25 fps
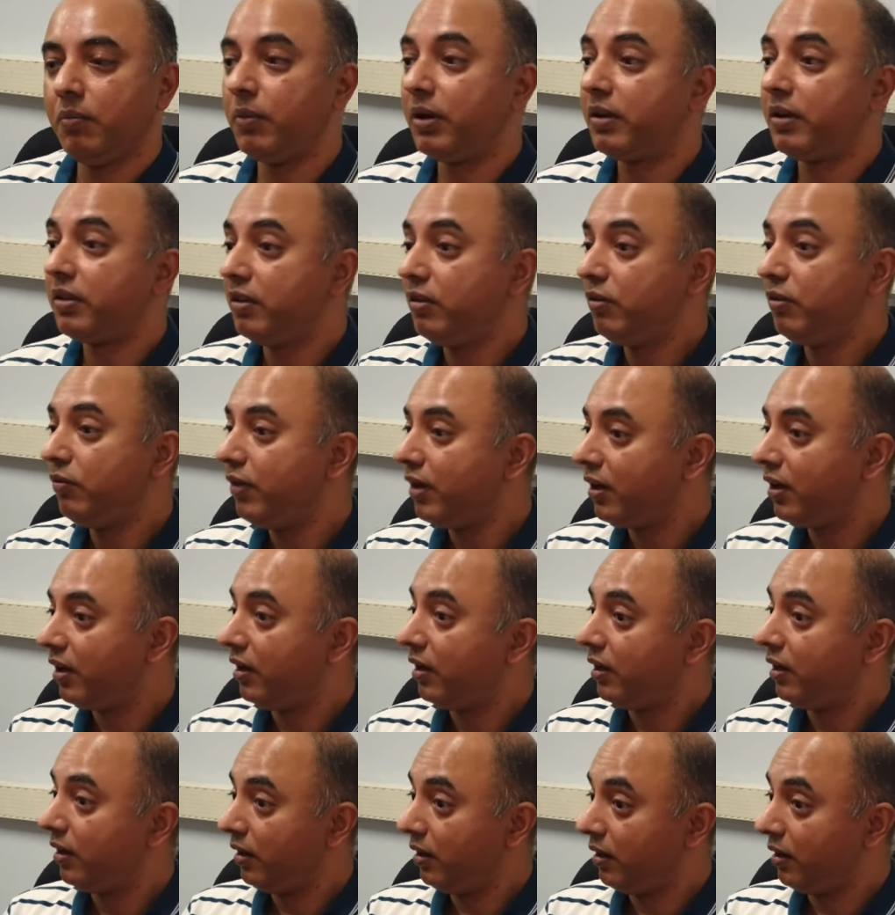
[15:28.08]
But since we
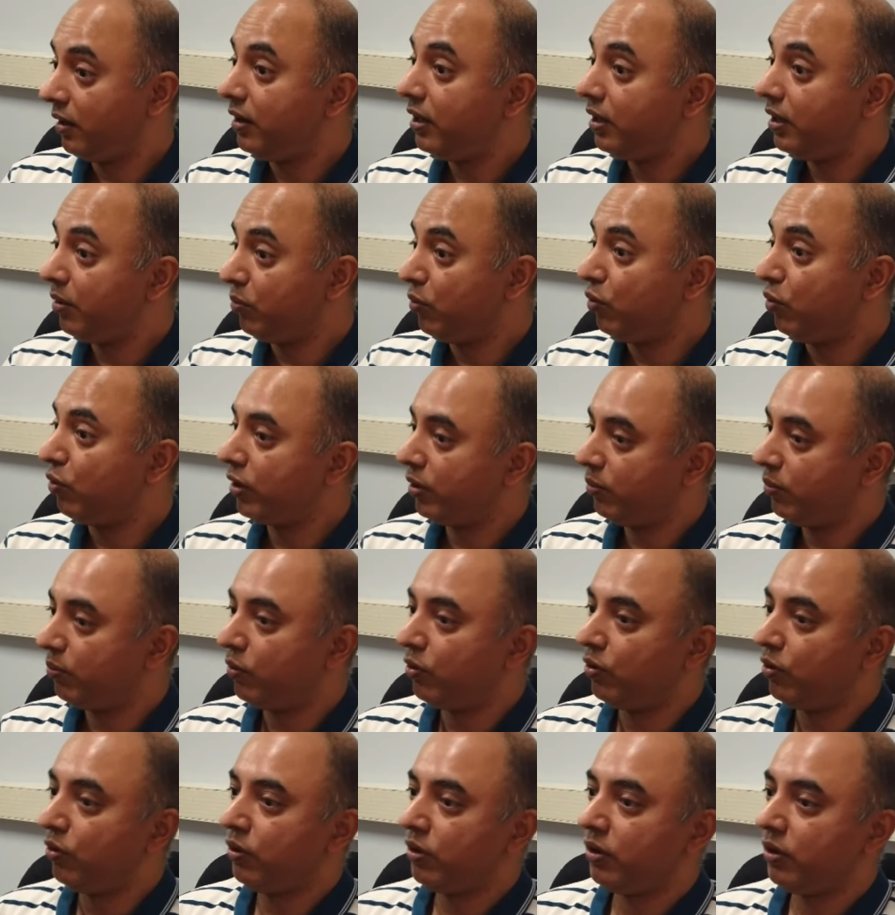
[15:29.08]
are learning more and
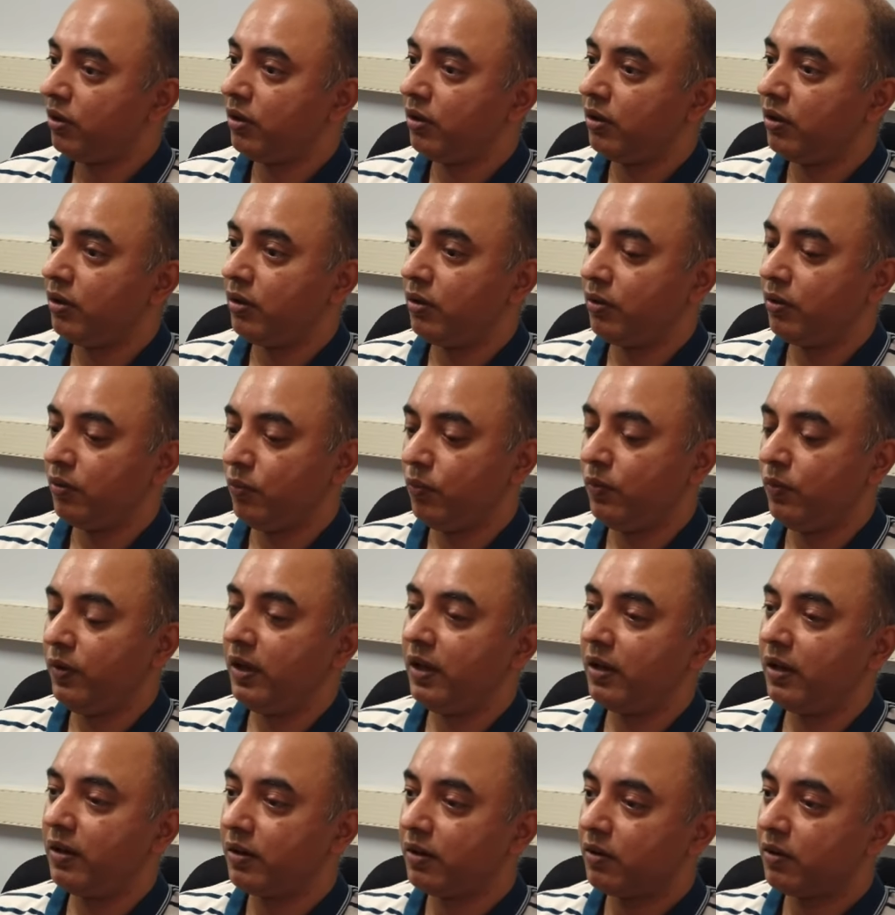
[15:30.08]
more,
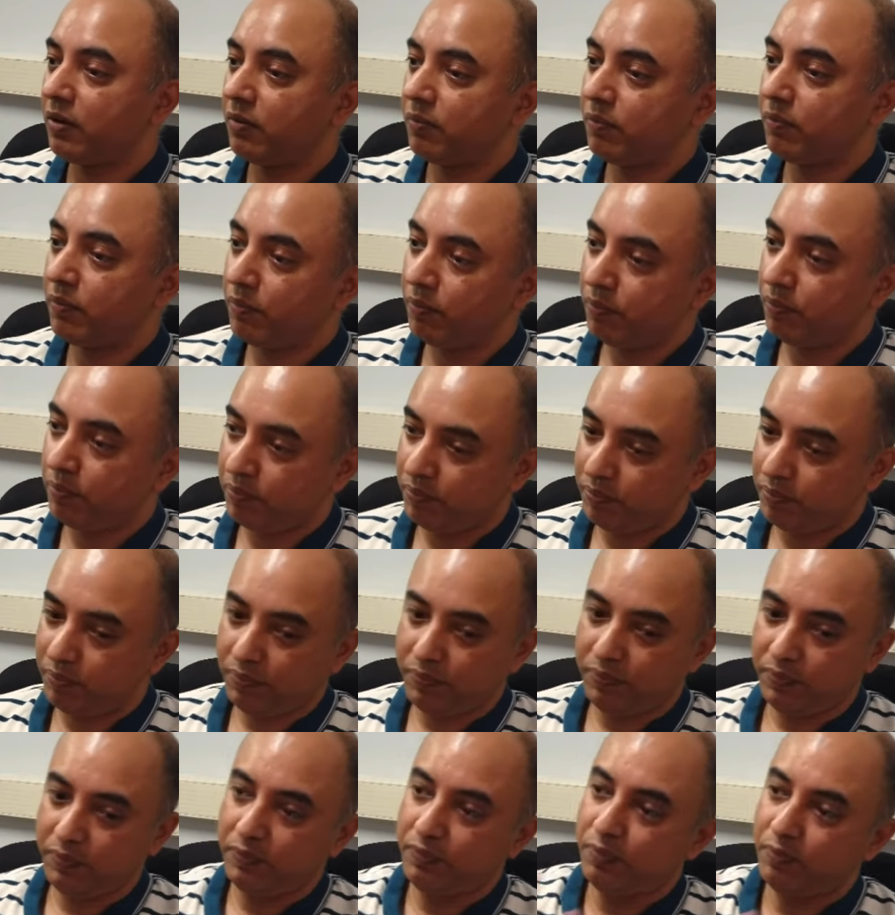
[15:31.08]
we are
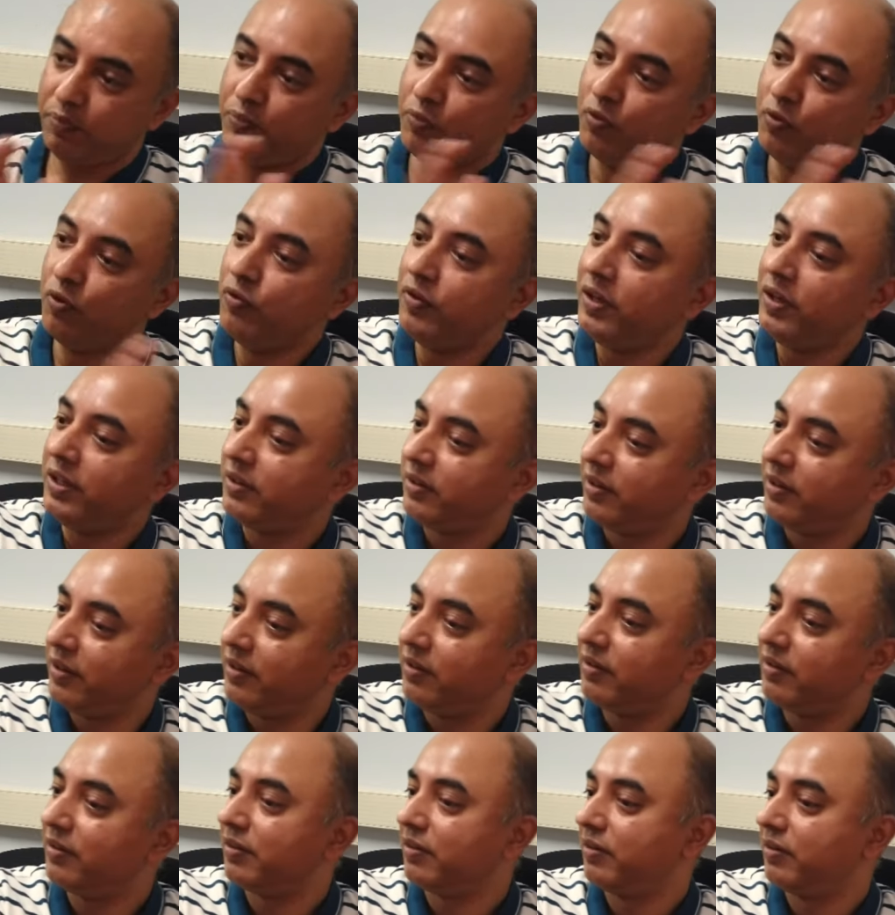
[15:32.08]
moving
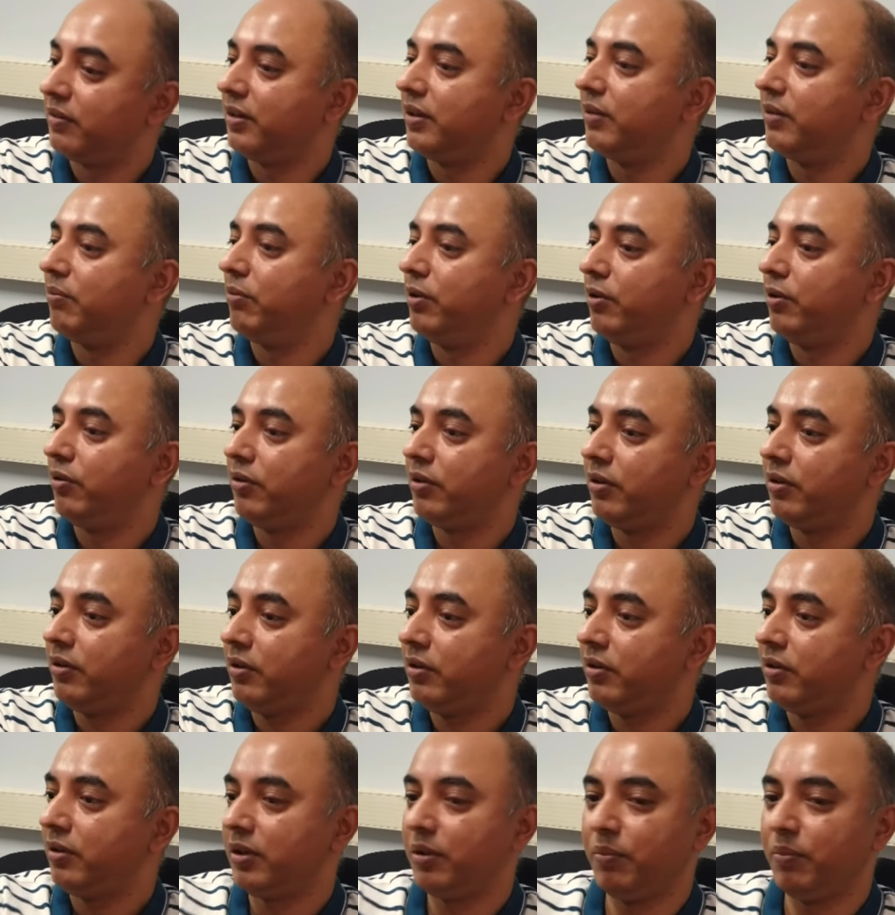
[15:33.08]
things to the computer.